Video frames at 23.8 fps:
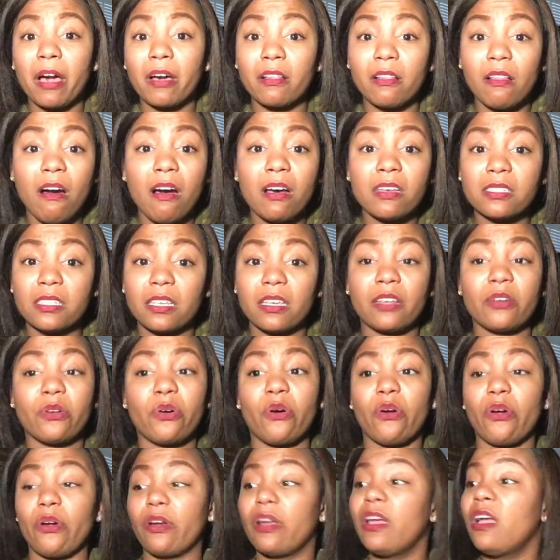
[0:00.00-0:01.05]
my closet
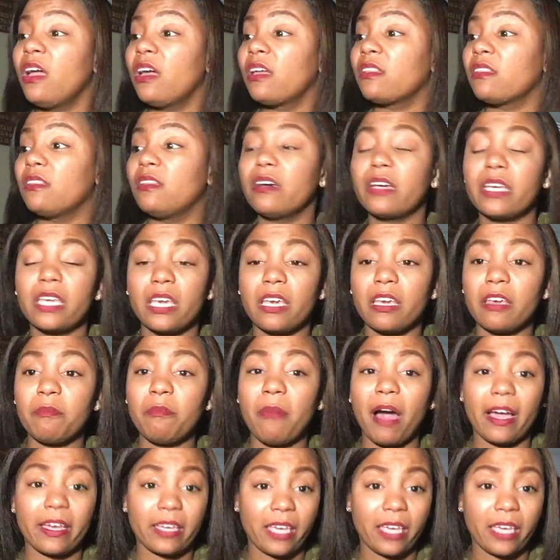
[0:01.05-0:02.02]
or look in my